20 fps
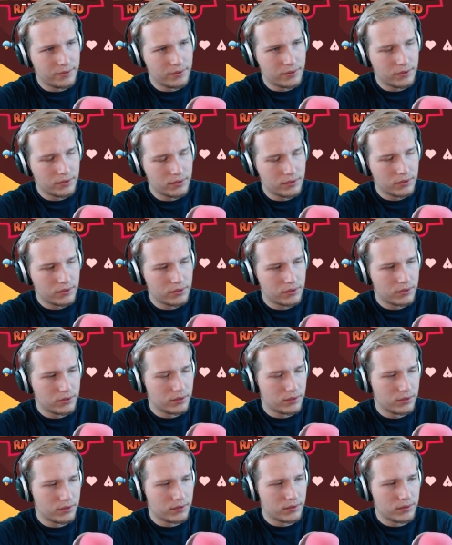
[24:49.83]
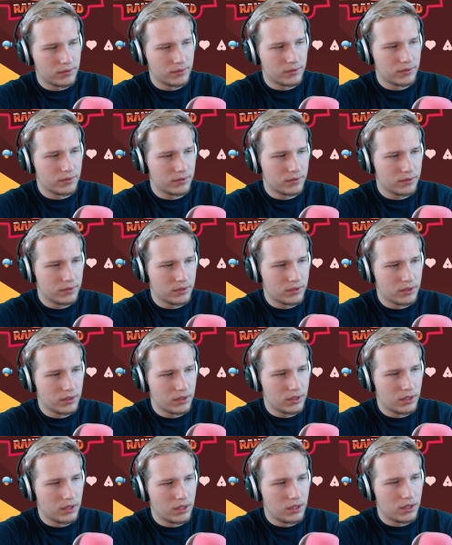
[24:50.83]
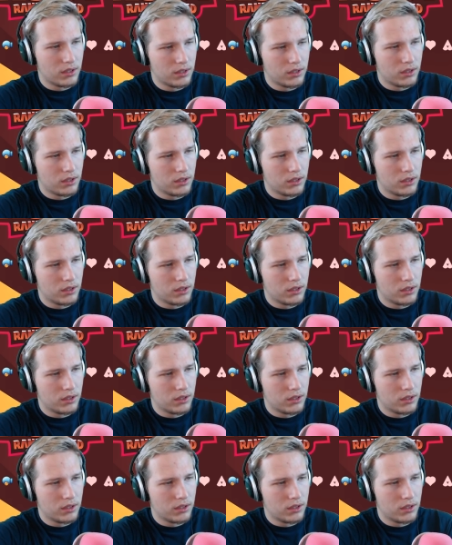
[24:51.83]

Nobody speaks.